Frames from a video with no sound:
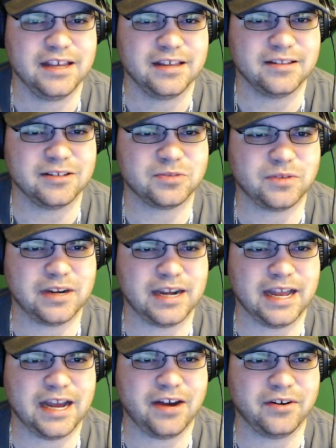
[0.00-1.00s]
This one
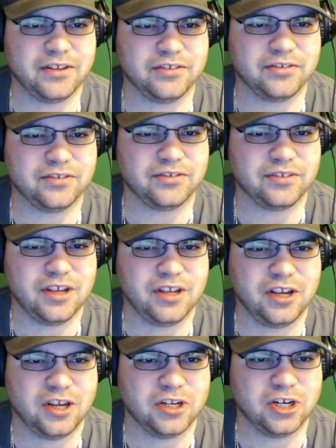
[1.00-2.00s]
now is
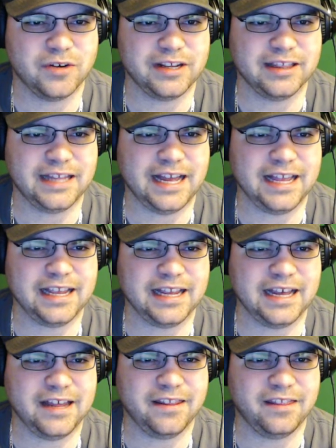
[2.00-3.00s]
you're relying
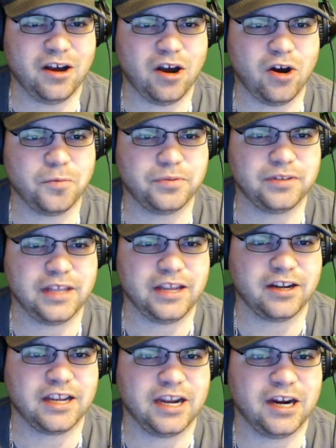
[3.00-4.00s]
on the hopes that
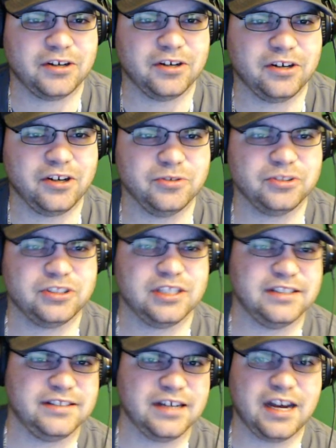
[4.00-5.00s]
your character knows to
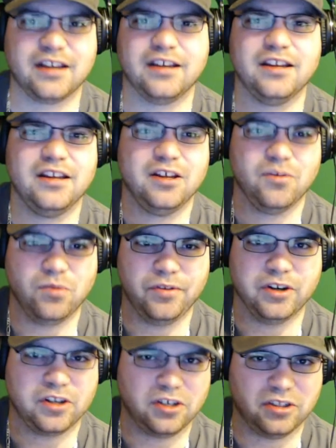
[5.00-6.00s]
duck when
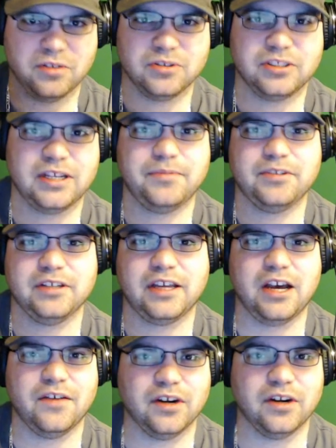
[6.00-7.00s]
they're close up to
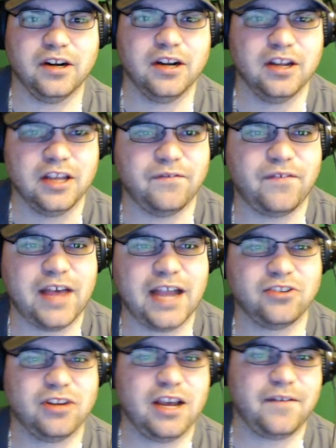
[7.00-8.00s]
cover. In
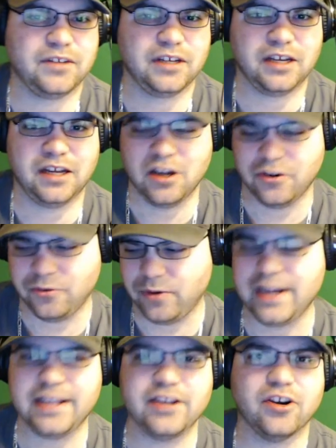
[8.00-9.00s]
fact, you have to
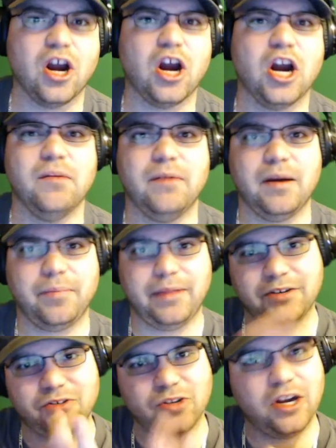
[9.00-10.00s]
ready your arm up,
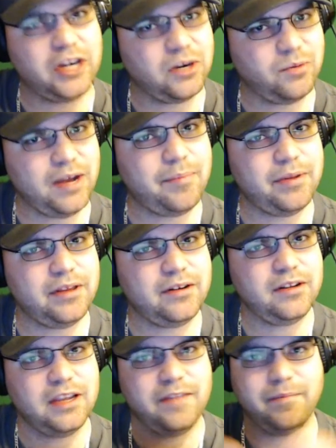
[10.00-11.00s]
like draw your
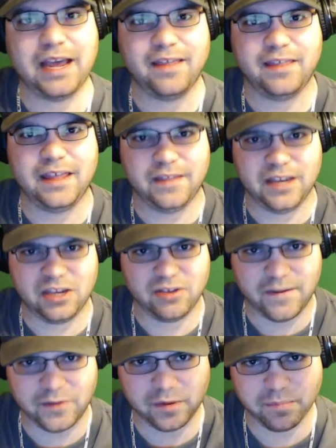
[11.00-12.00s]
weapon, and by then, then you
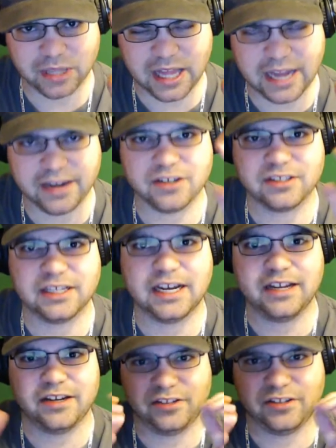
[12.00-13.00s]
have your blinders on
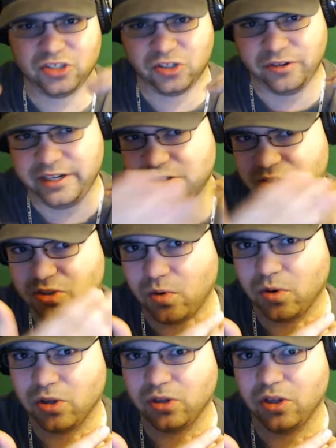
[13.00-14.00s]
and the screen's
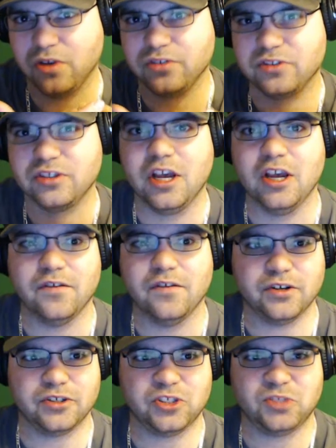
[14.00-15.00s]
so close.
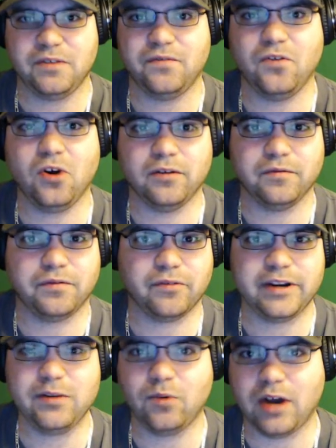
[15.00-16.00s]
Versus before in
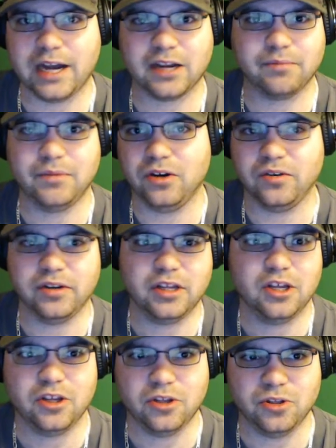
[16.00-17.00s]
free walk mode,
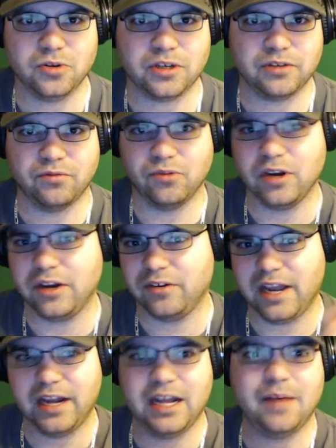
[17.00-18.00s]
you could run
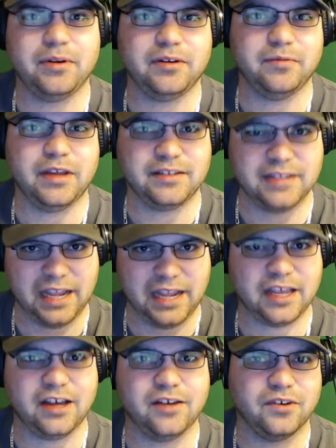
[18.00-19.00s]
right up and, and take
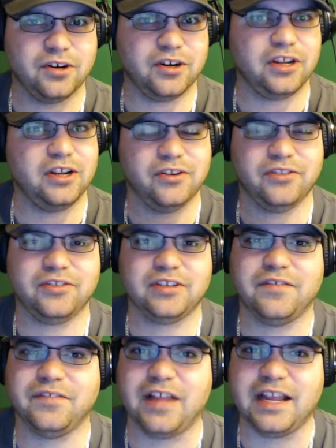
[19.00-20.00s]
cover, you know, and
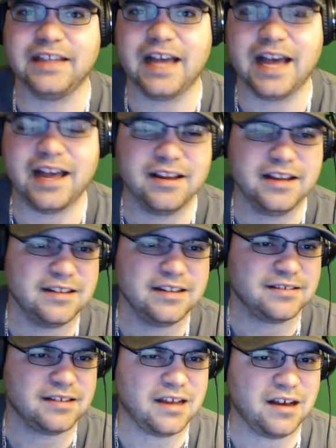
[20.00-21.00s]
stuff like that.
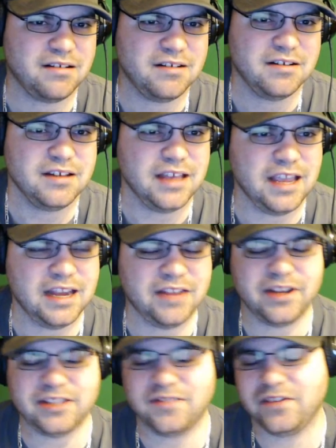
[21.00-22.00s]
So,
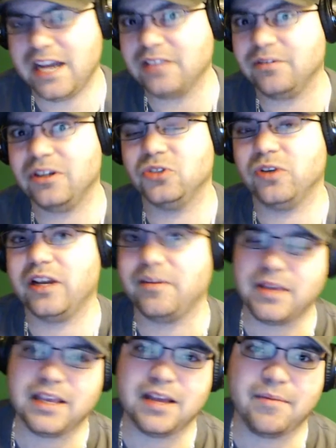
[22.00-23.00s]
anyways, if you guys want to join
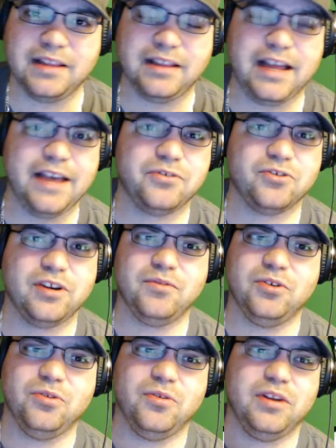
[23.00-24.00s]
me on my live stream
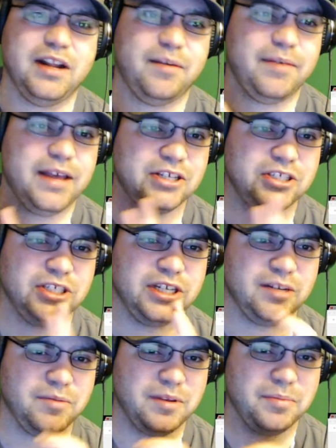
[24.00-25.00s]
doing it, I'm actually going
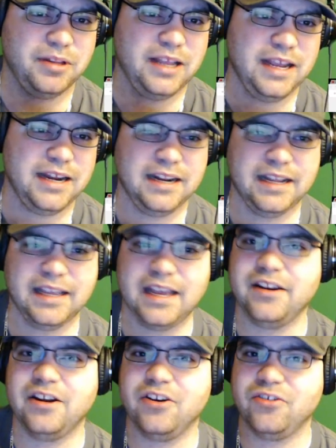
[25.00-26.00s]
to be playing it
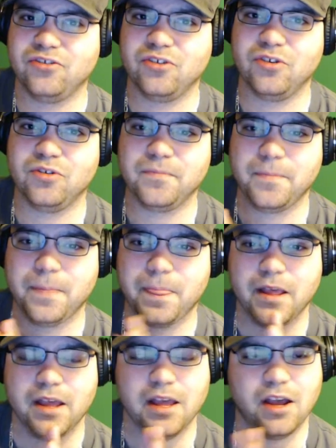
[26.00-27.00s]
again here soon
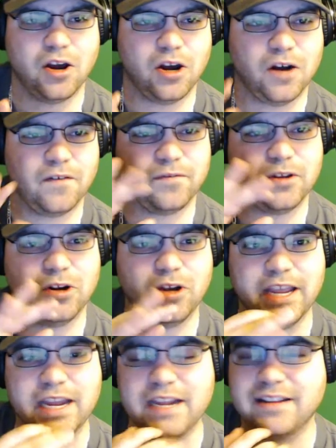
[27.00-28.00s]
or you know any